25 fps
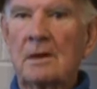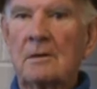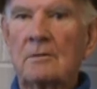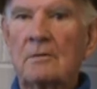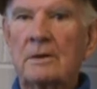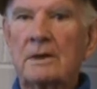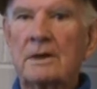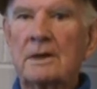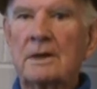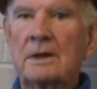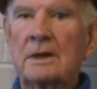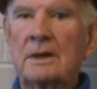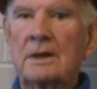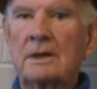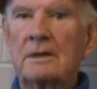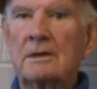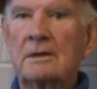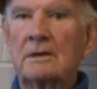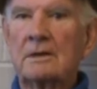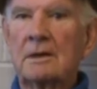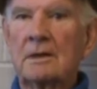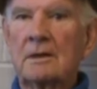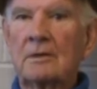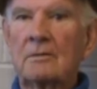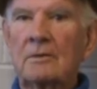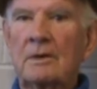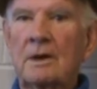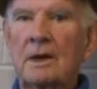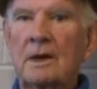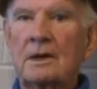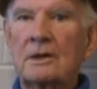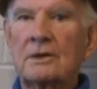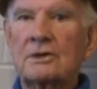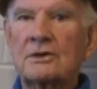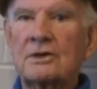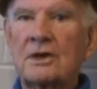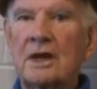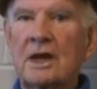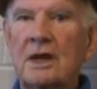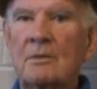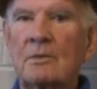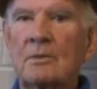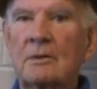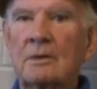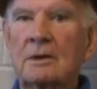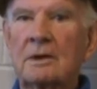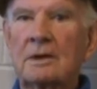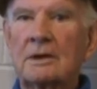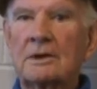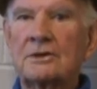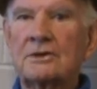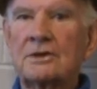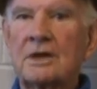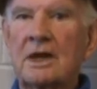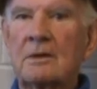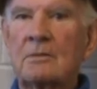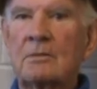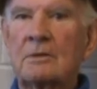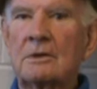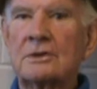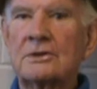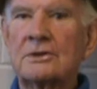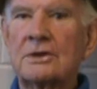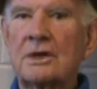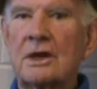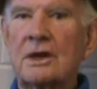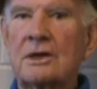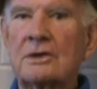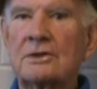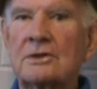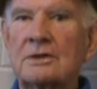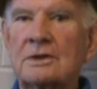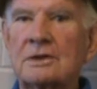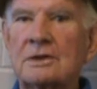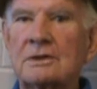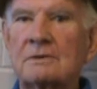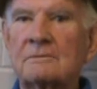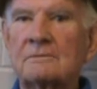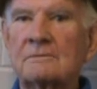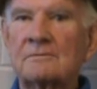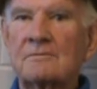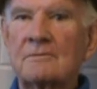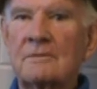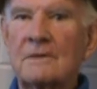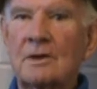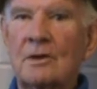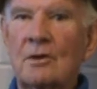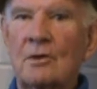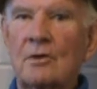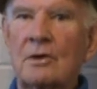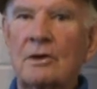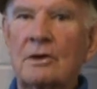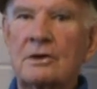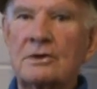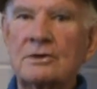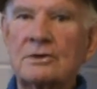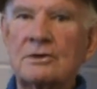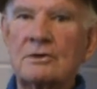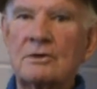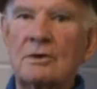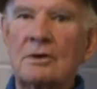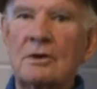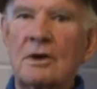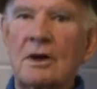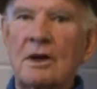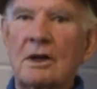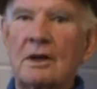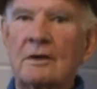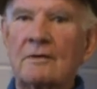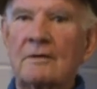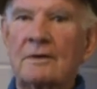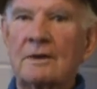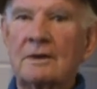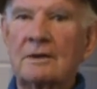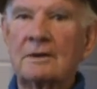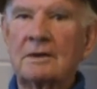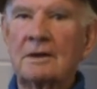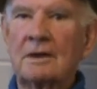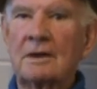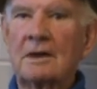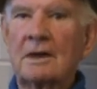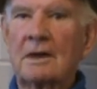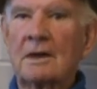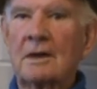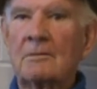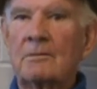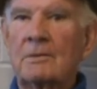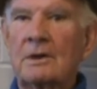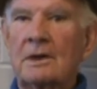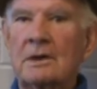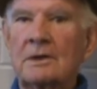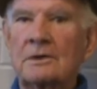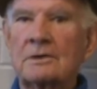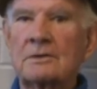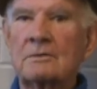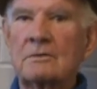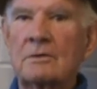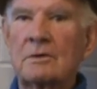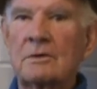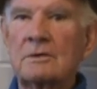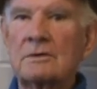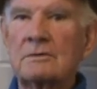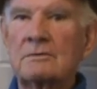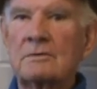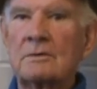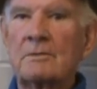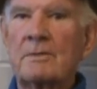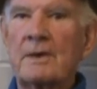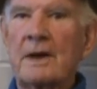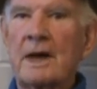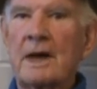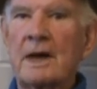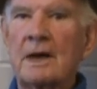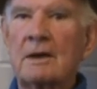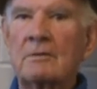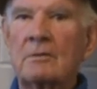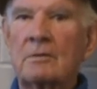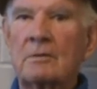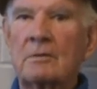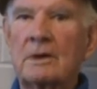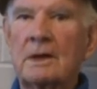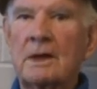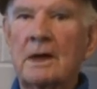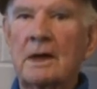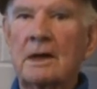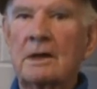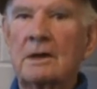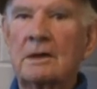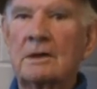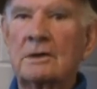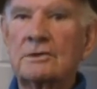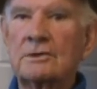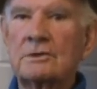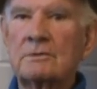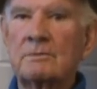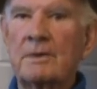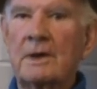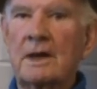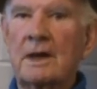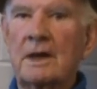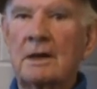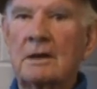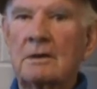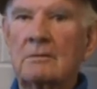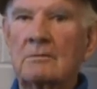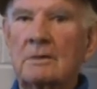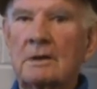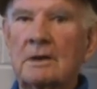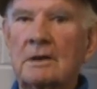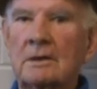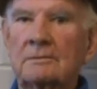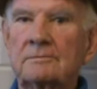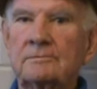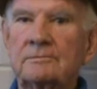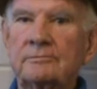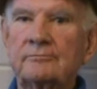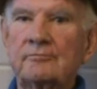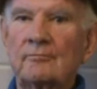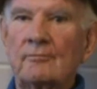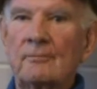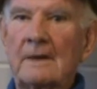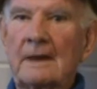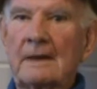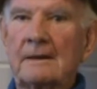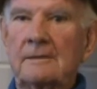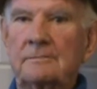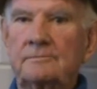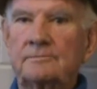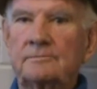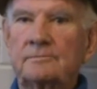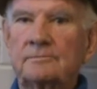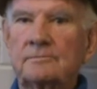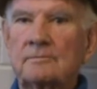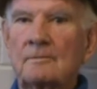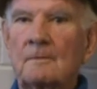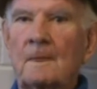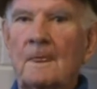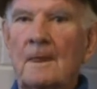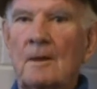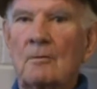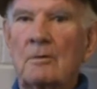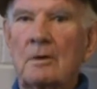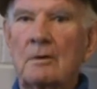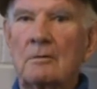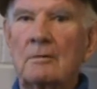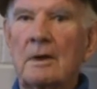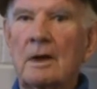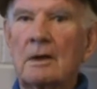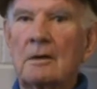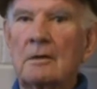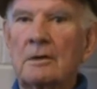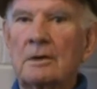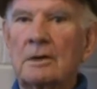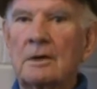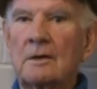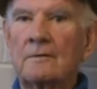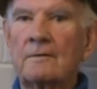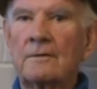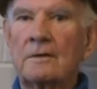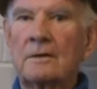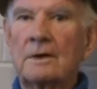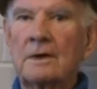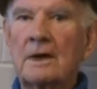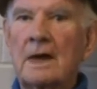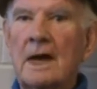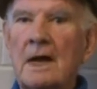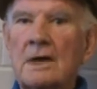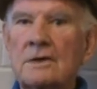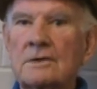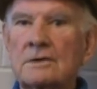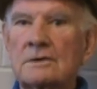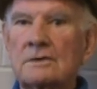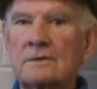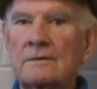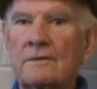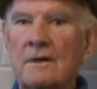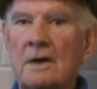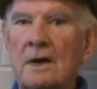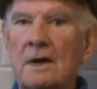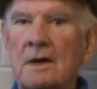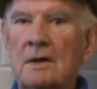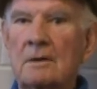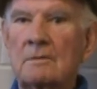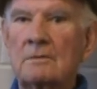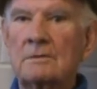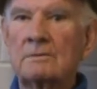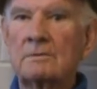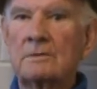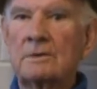We did. We had a stable sergeant, a horseshoe, all of it. Because the roads were bad when we got into Japan, we went around looking for caches of arms.